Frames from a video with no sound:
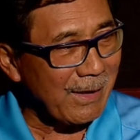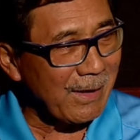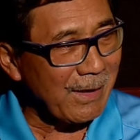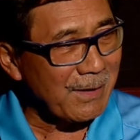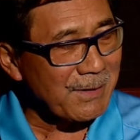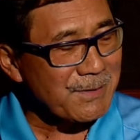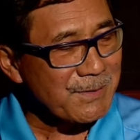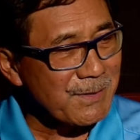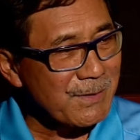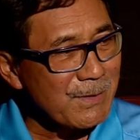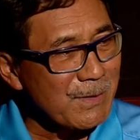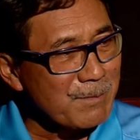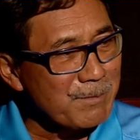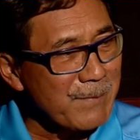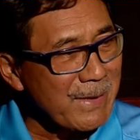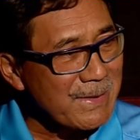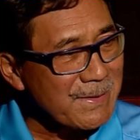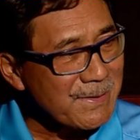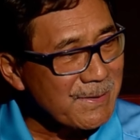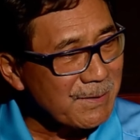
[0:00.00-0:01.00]
It's the
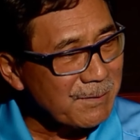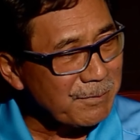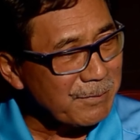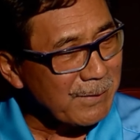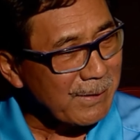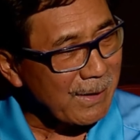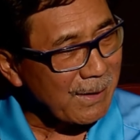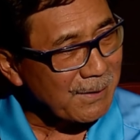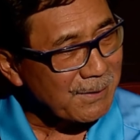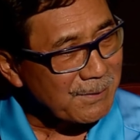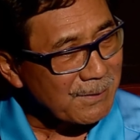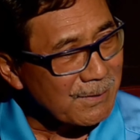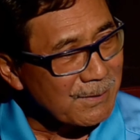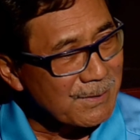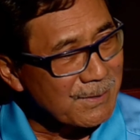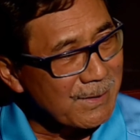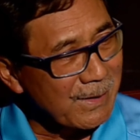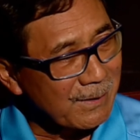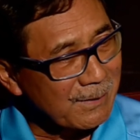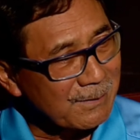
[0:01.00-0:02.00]
domestic financial
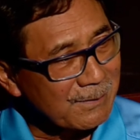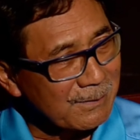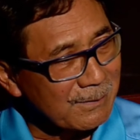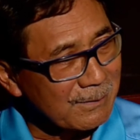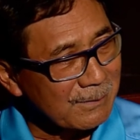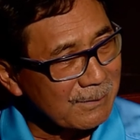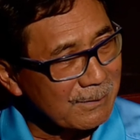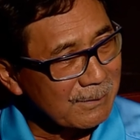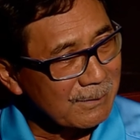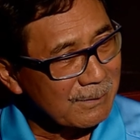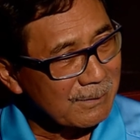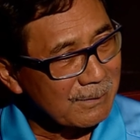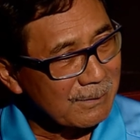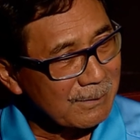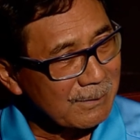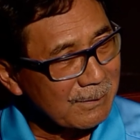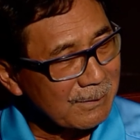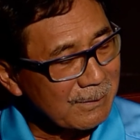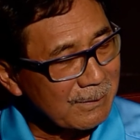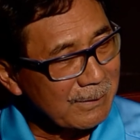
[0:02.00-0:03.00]
sector,
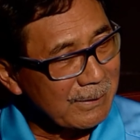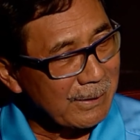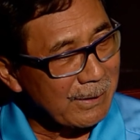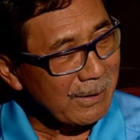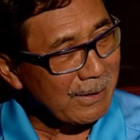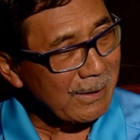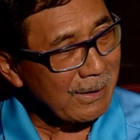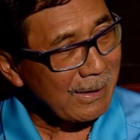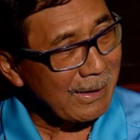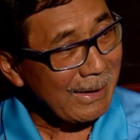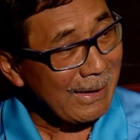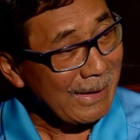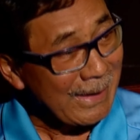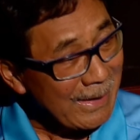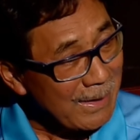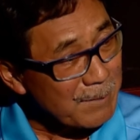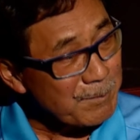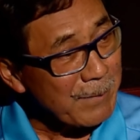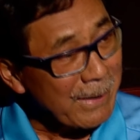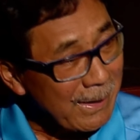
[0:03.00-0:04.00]

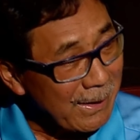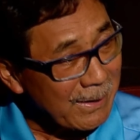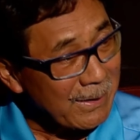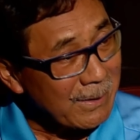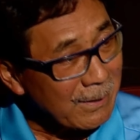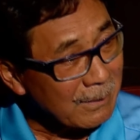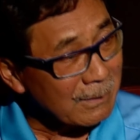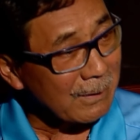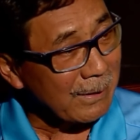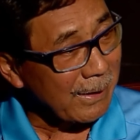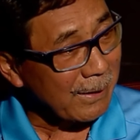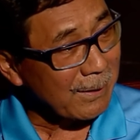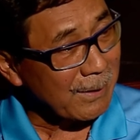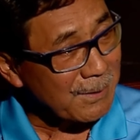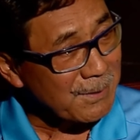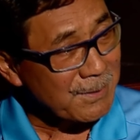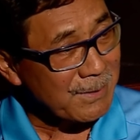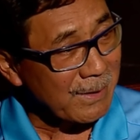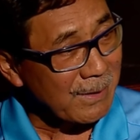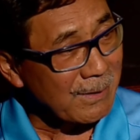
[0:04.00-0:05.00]
led by Eagle, I
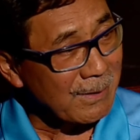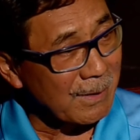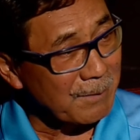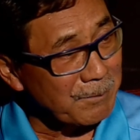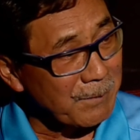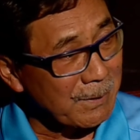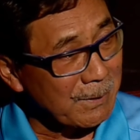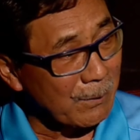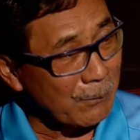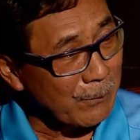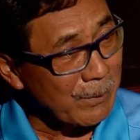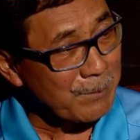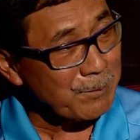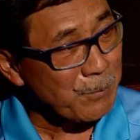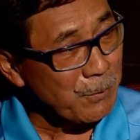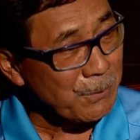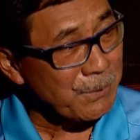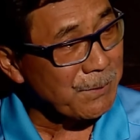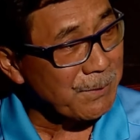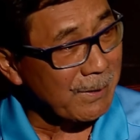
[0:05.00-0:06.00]
can say that, because we
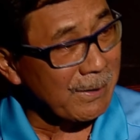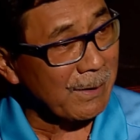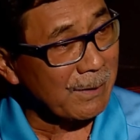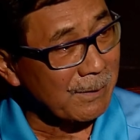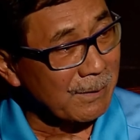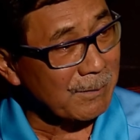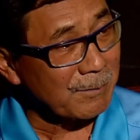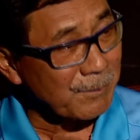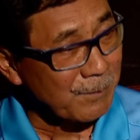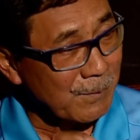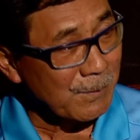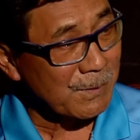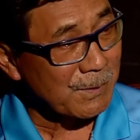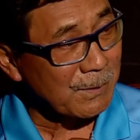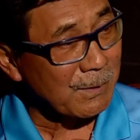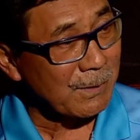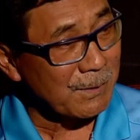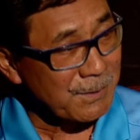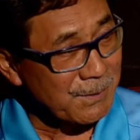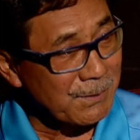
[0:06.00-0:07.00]
put together the first
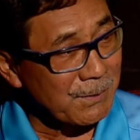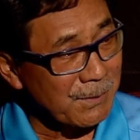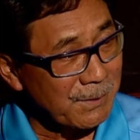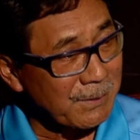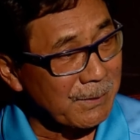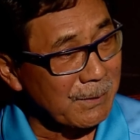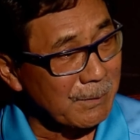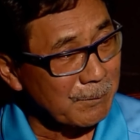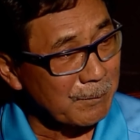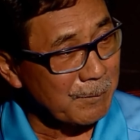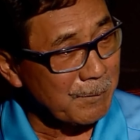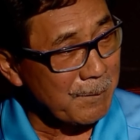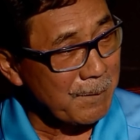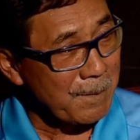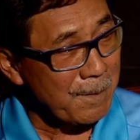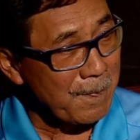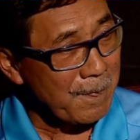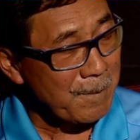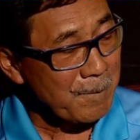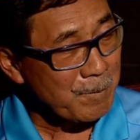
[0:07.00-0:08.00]
consortium,
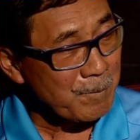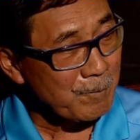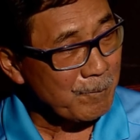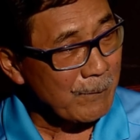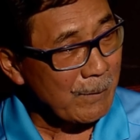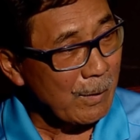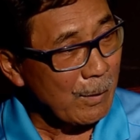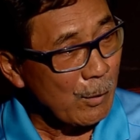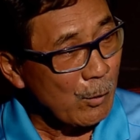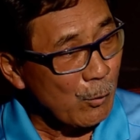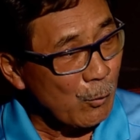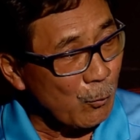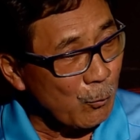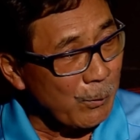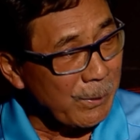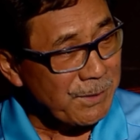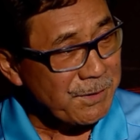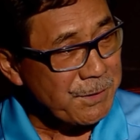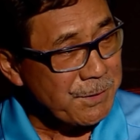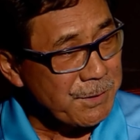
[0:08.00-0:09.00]

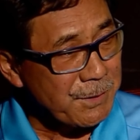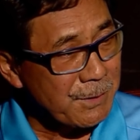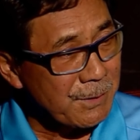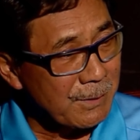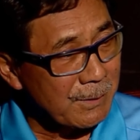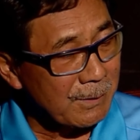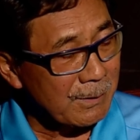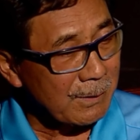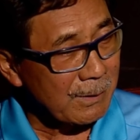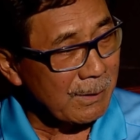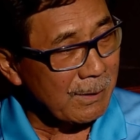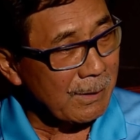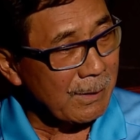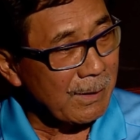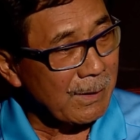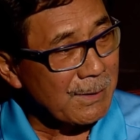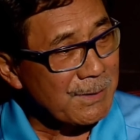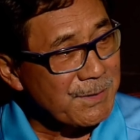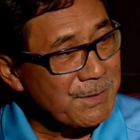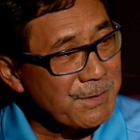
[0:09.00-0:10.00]
which
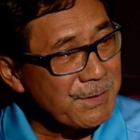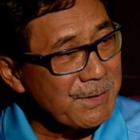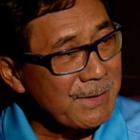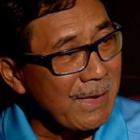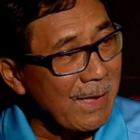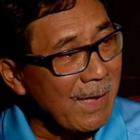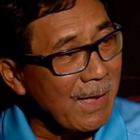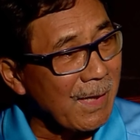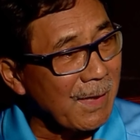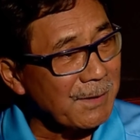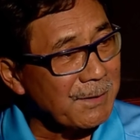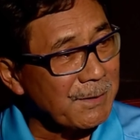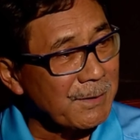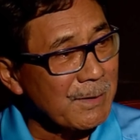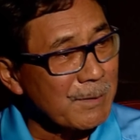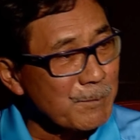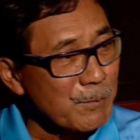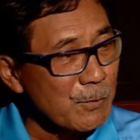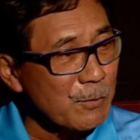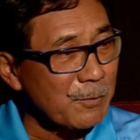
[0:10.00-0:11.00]
started
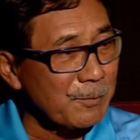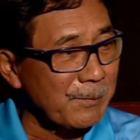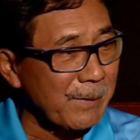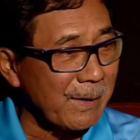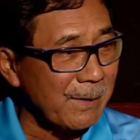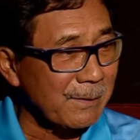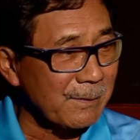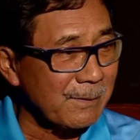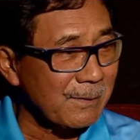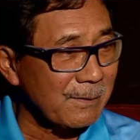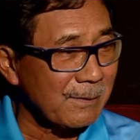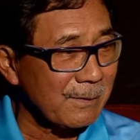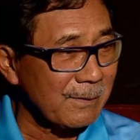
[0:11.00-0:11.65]
the movement